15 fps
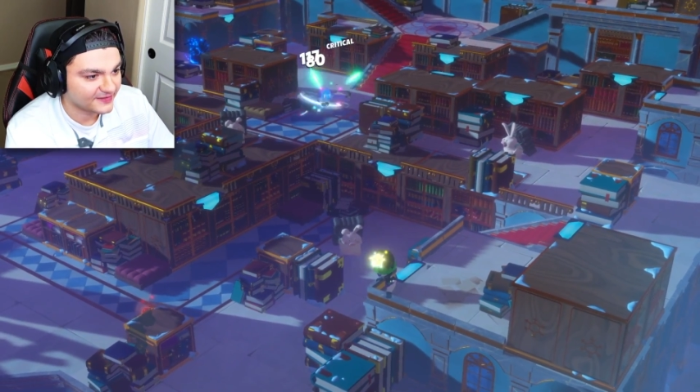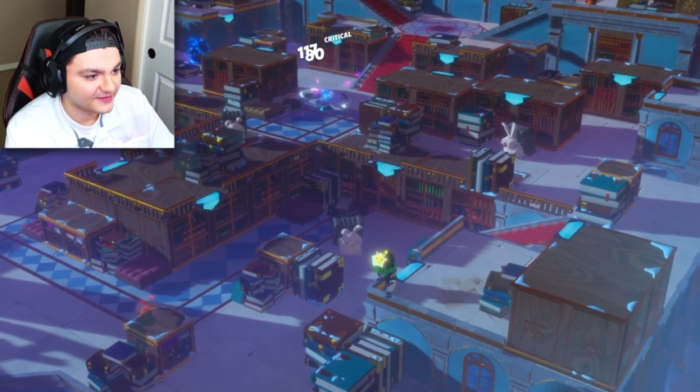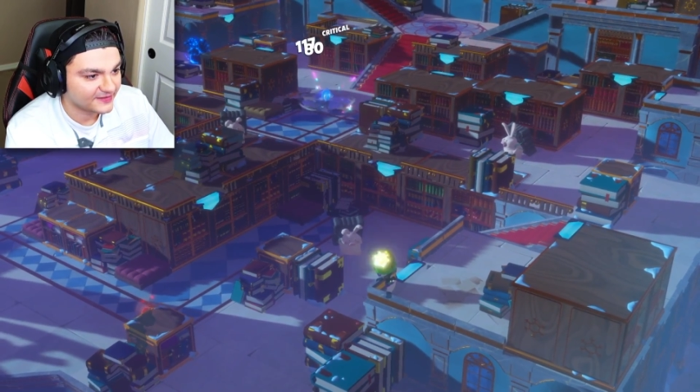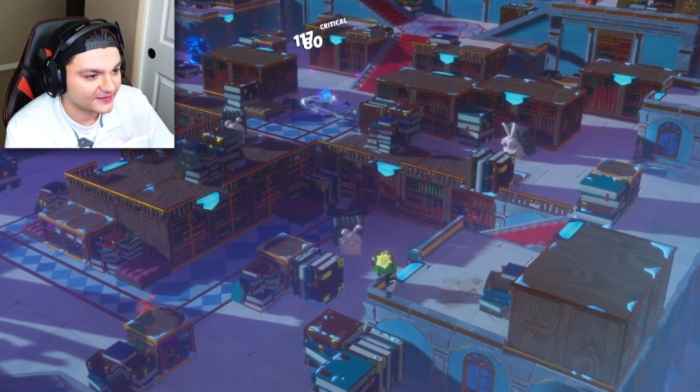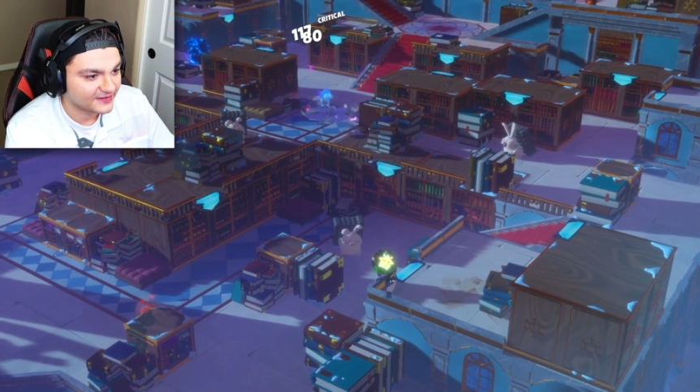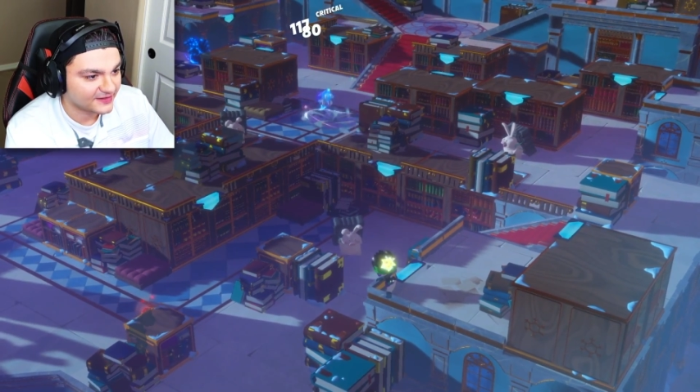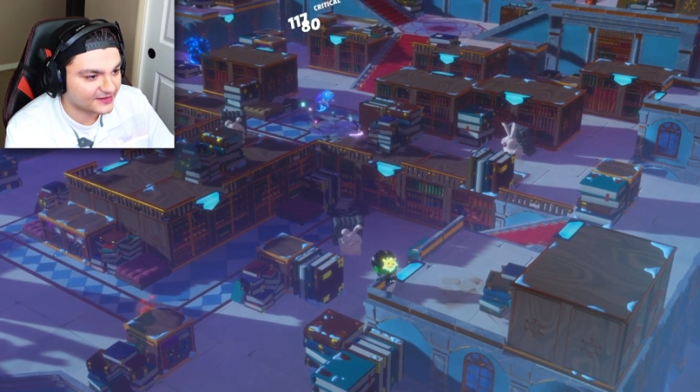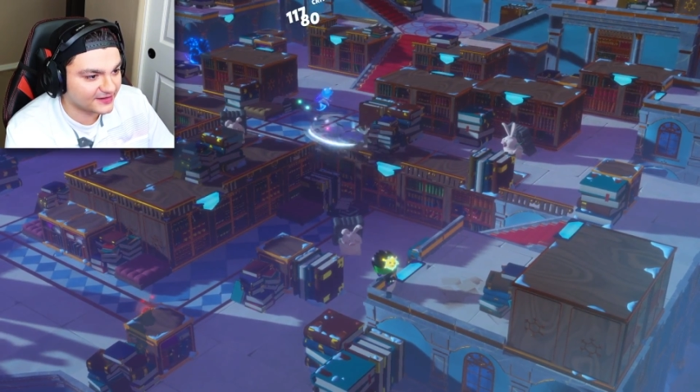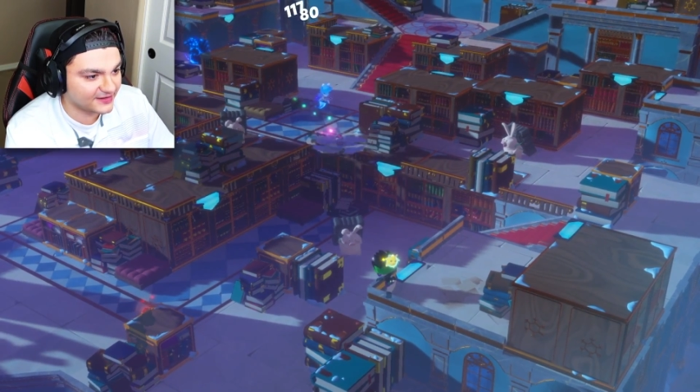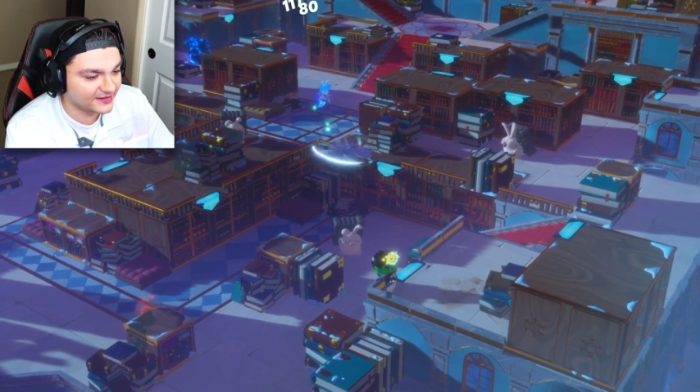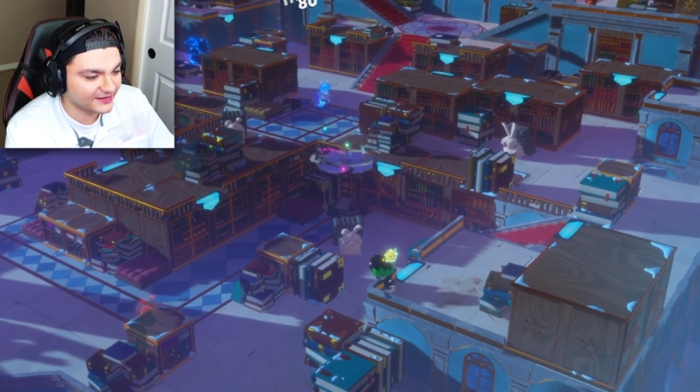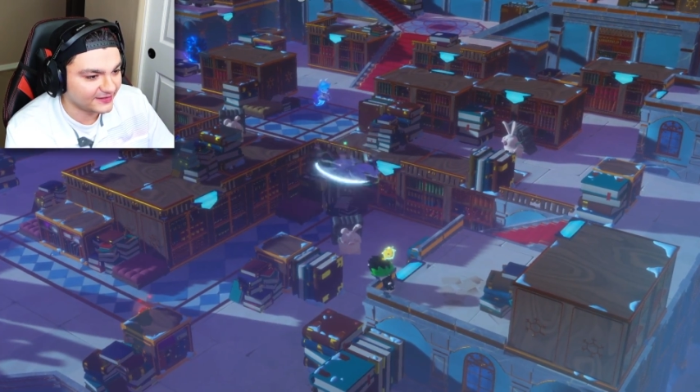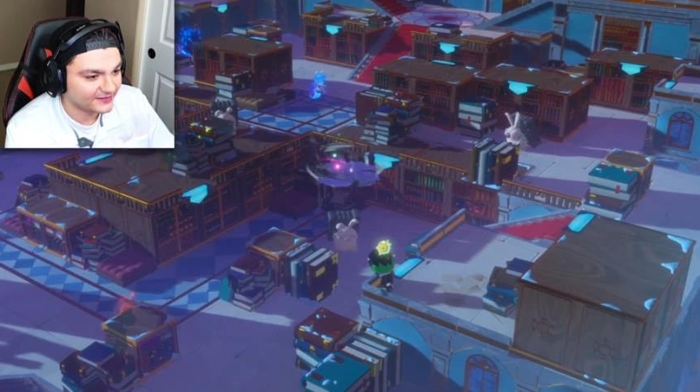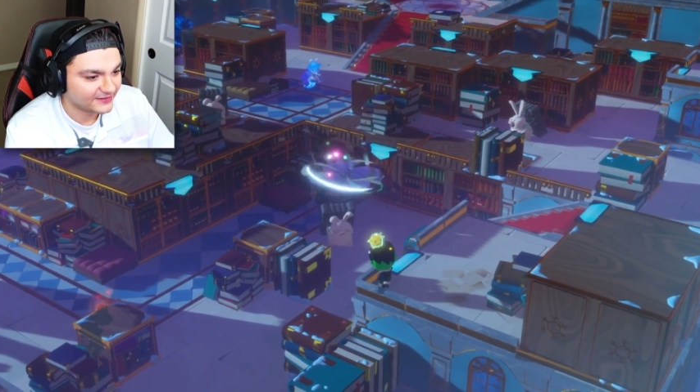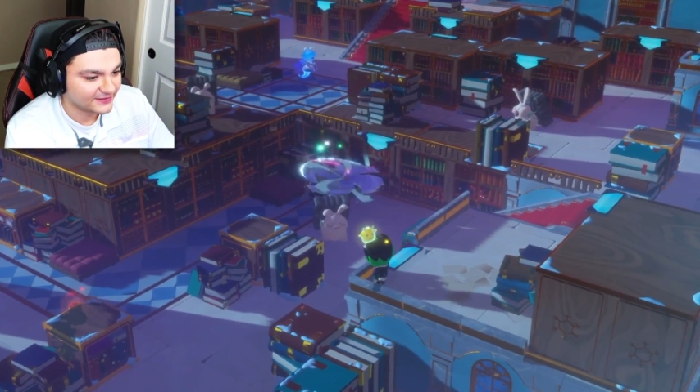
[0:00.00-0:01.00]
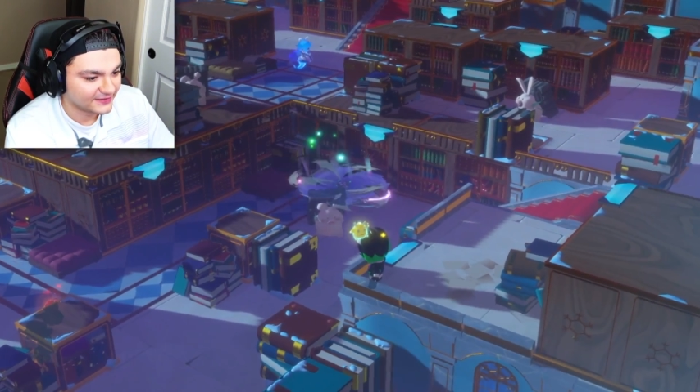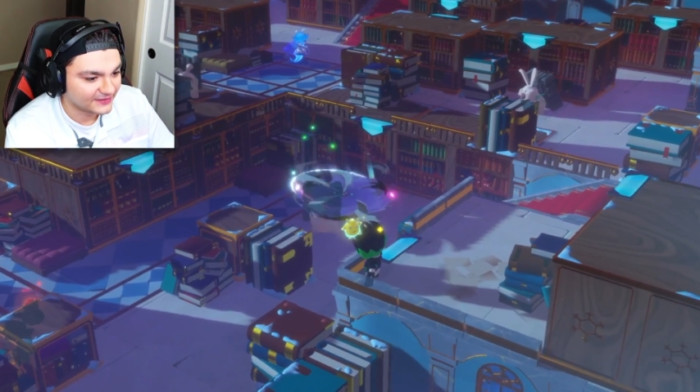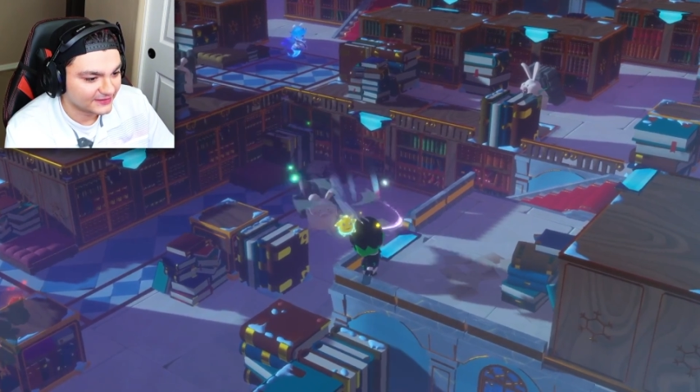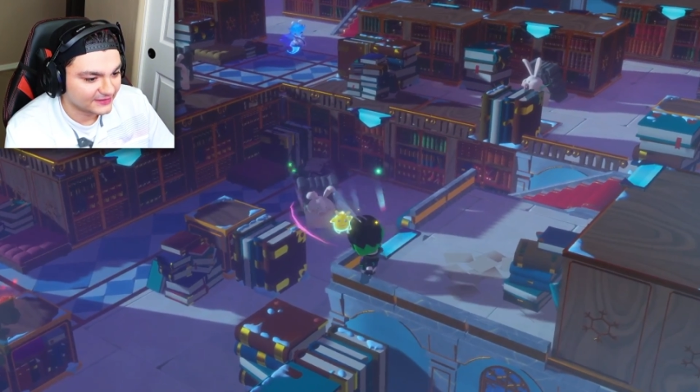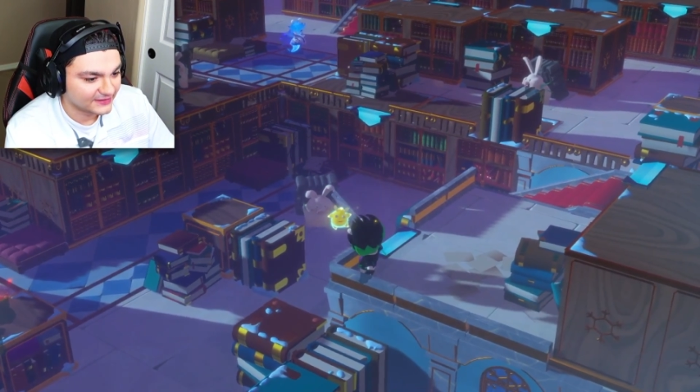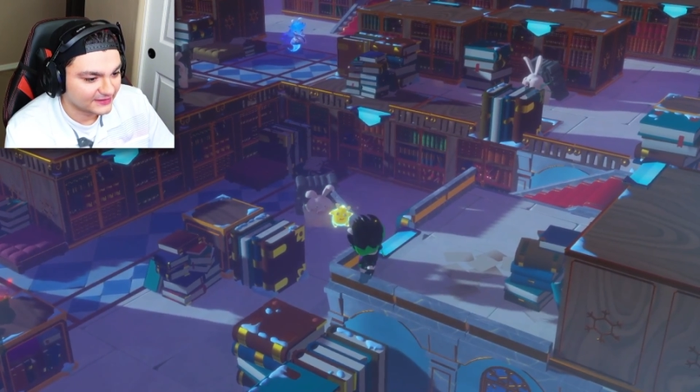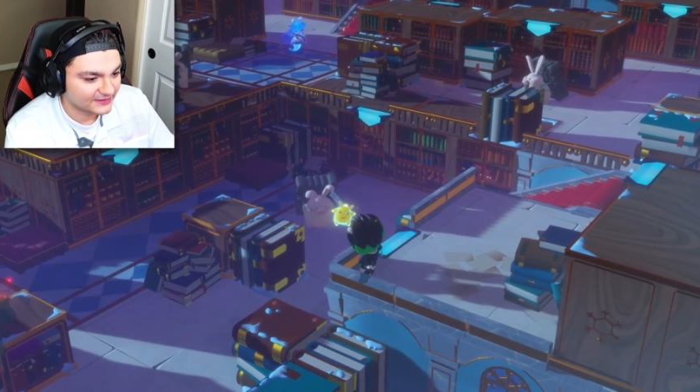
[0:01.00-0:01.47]
All
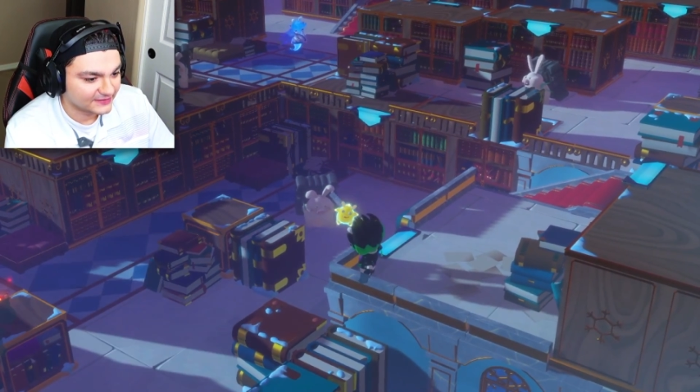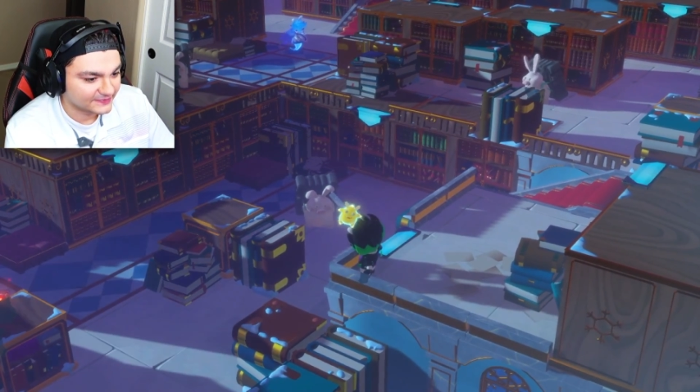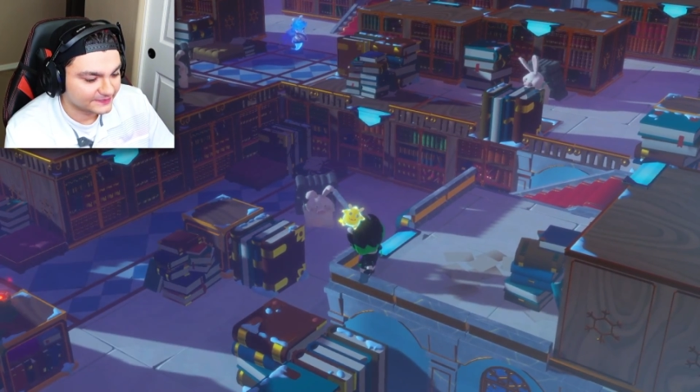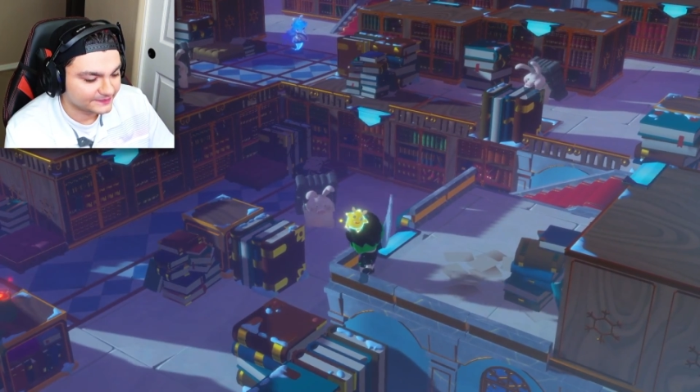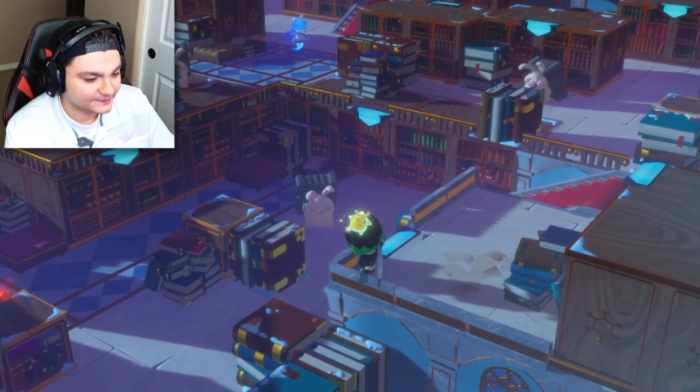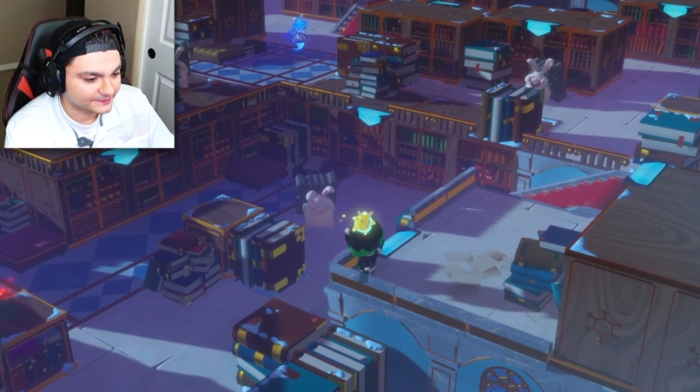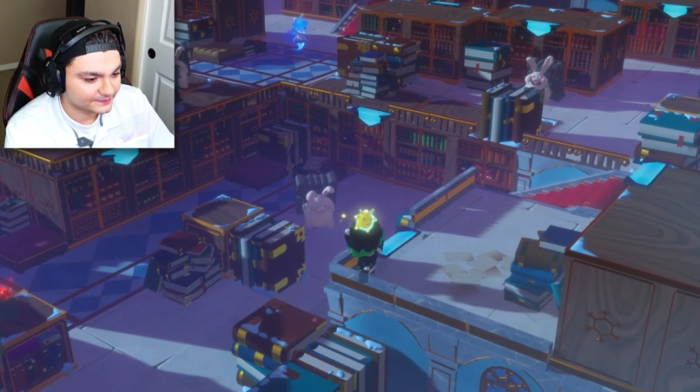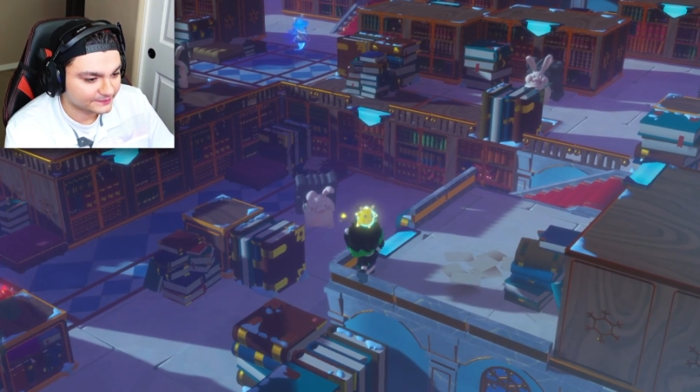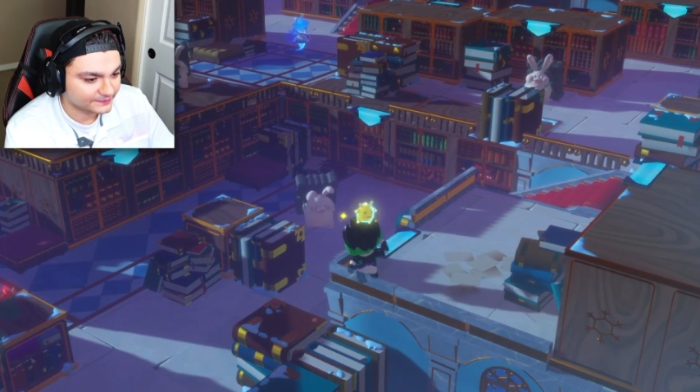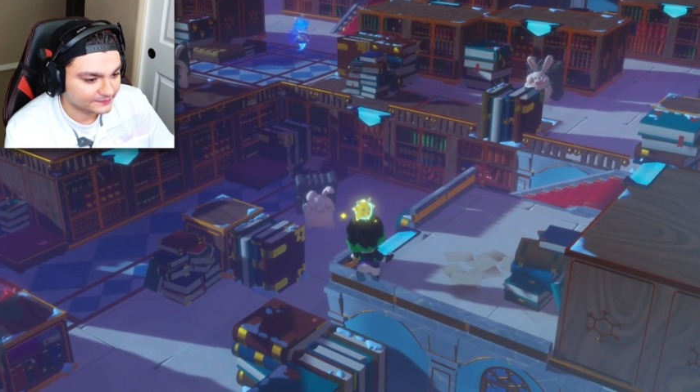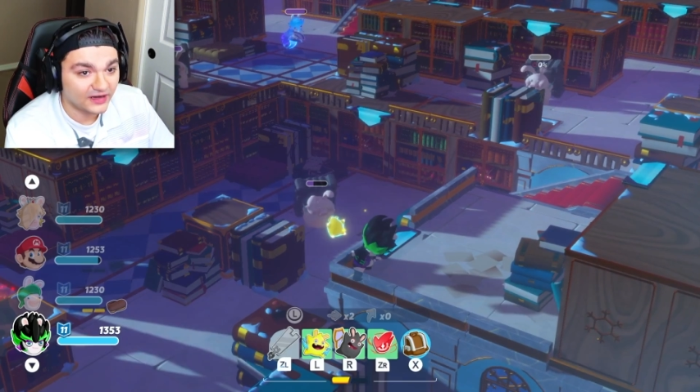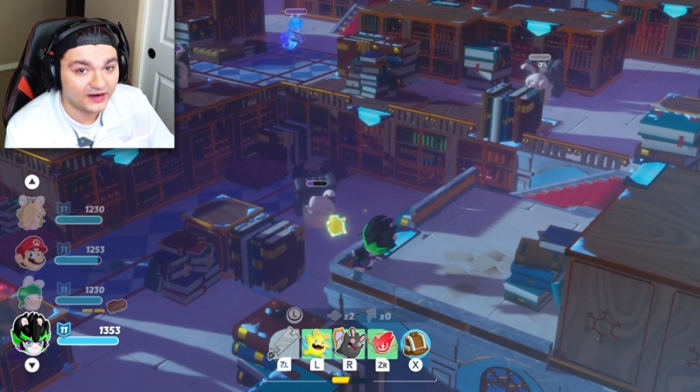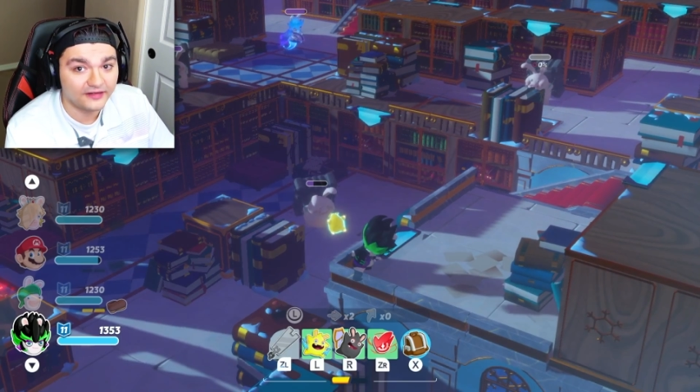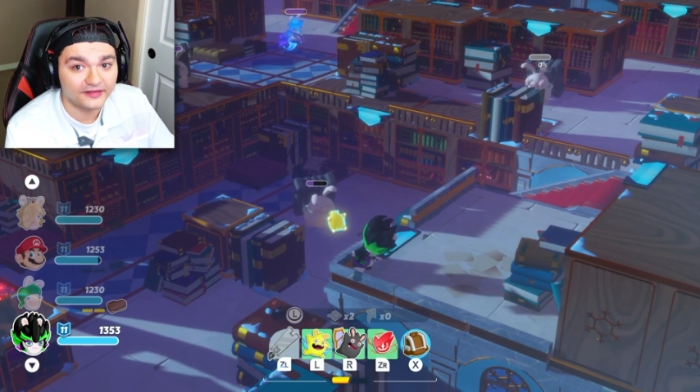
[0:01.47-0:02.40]
right,